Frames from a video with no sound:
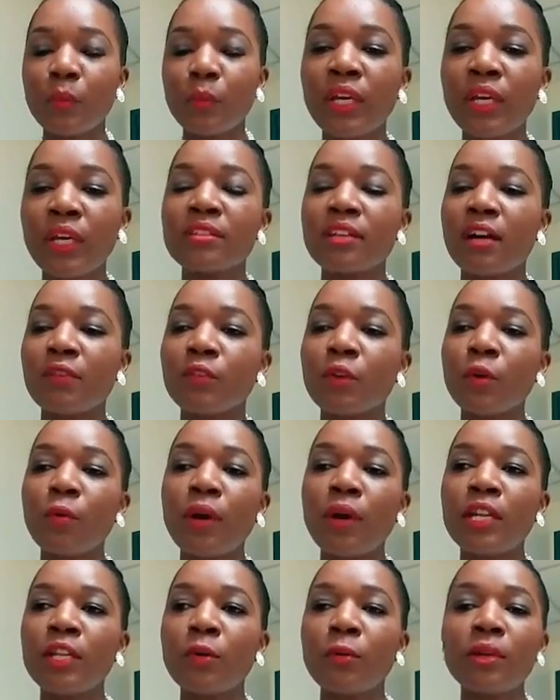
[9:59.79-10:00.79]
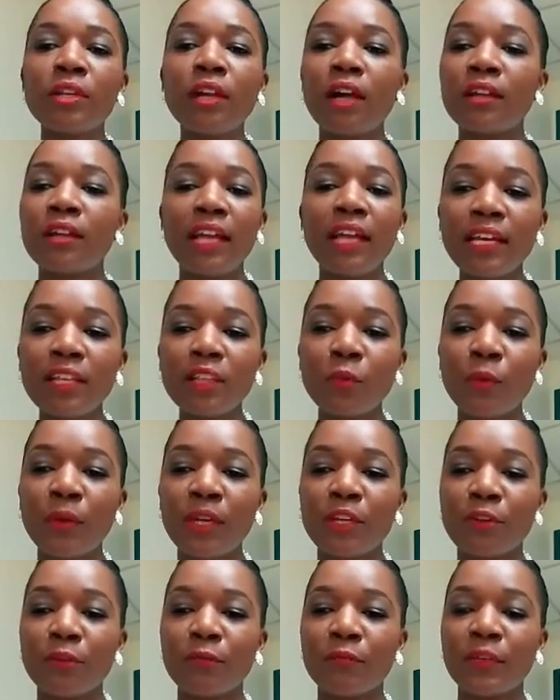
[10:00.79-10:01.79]
because after a while you will not like the
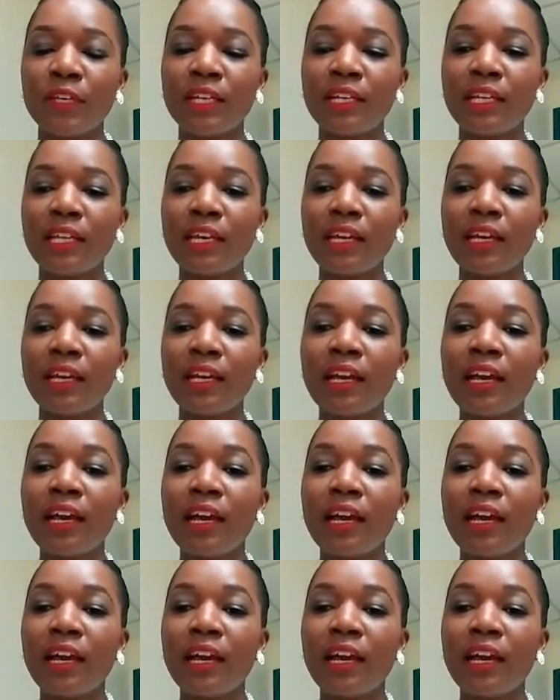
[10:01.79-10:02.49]
way you're feeling.